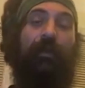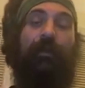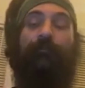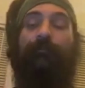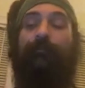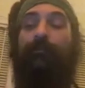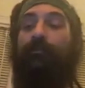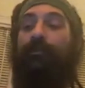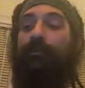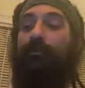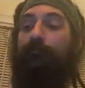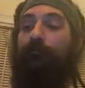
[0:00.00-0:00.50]
if
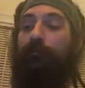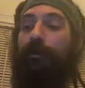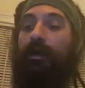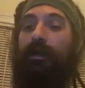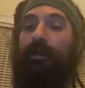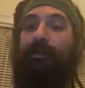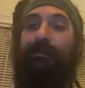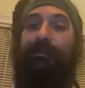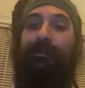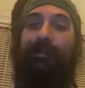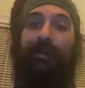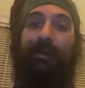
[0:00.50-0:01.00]
you
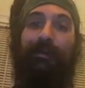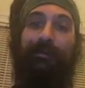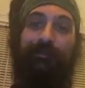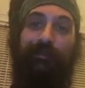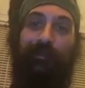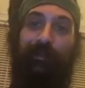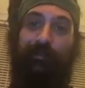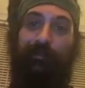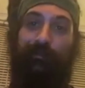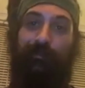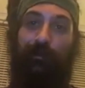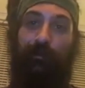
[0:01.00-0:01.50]
combine an
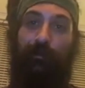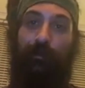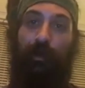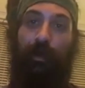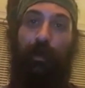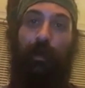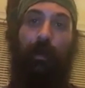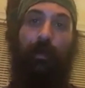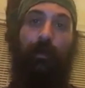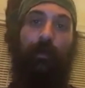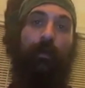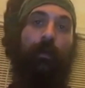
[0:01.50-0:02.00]

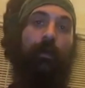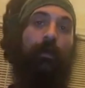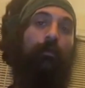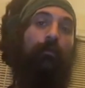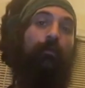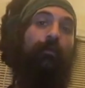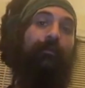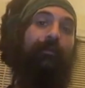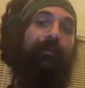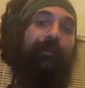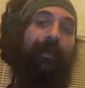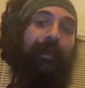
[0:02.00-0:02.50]
SSRI
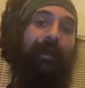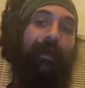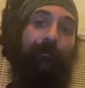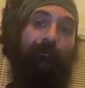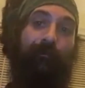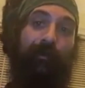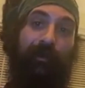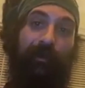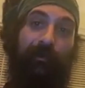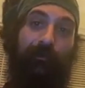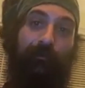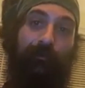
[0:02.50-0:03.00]
with an
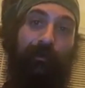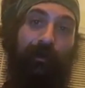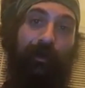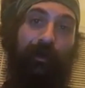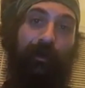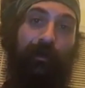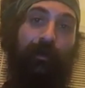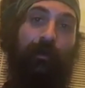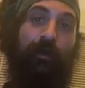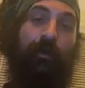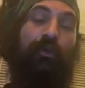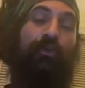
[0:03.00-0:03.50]

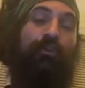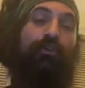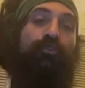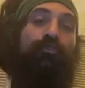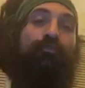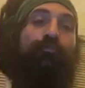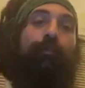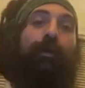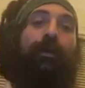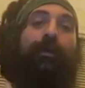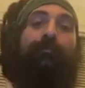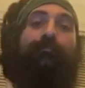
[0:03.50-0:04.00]
MAOI, you
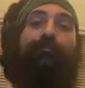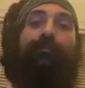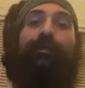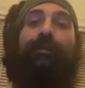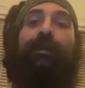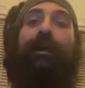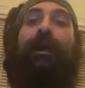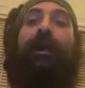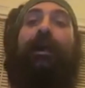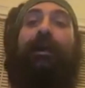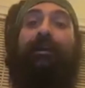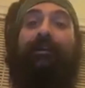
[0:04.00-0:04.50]
might be
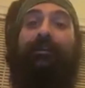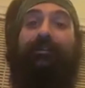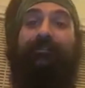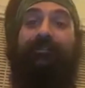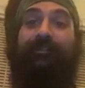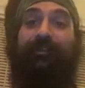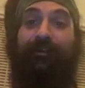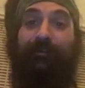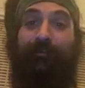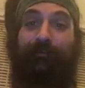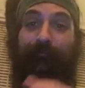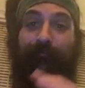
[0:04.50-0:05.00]
high as
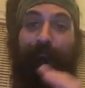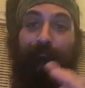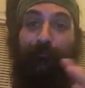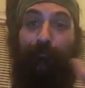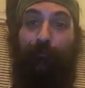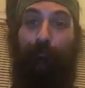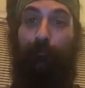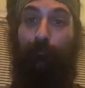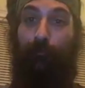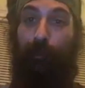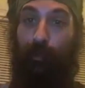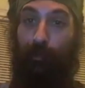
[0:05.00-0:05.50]
hell for
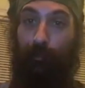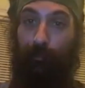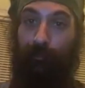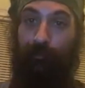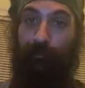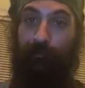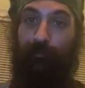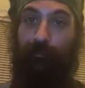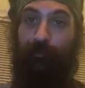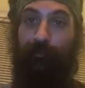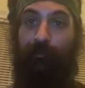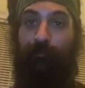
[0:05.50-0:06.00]
a month,
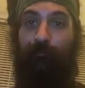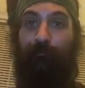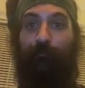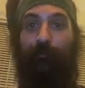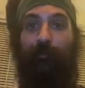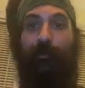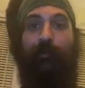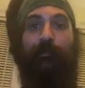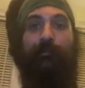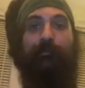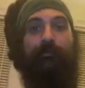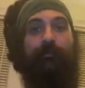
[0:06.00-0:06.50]
right?